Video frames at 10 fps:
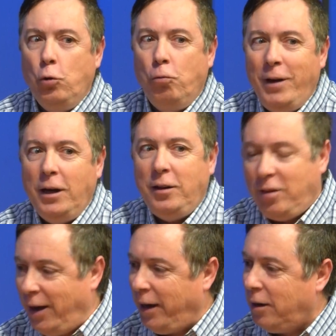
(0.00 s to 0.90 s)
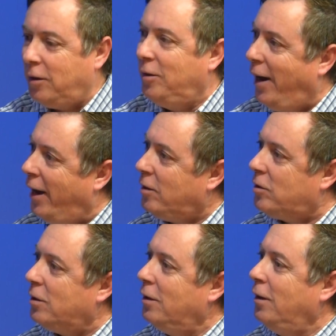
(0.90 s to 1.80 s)
do you really think
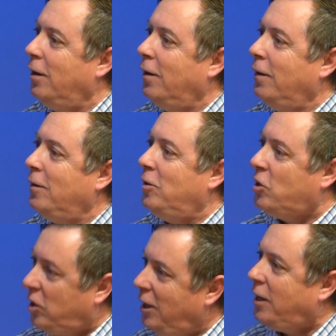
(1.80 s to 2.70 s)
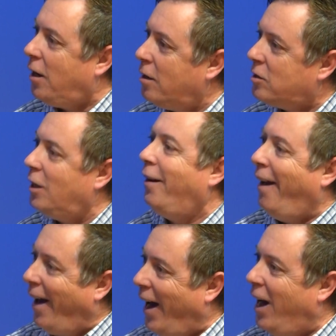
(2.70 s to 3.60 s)
that the city
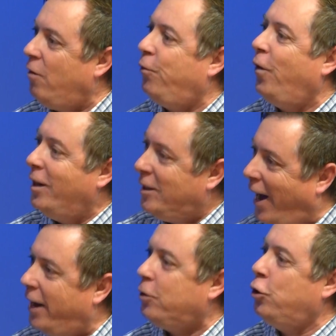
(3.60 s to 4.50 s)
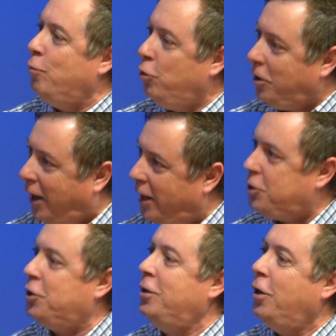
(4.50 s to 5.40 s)
council have that
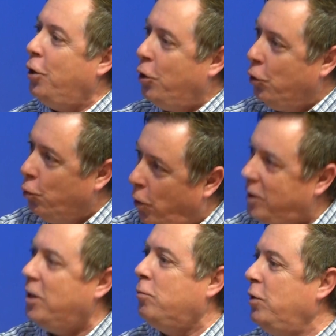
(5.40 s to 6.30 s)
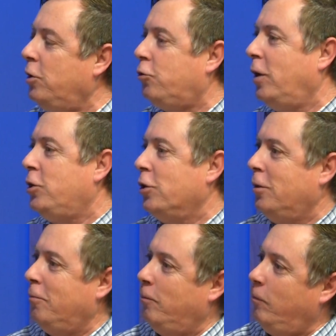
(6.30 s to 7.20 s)
communication with the
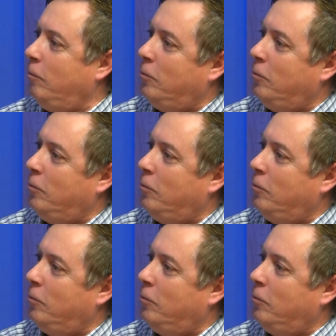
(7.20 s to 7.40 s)
administration?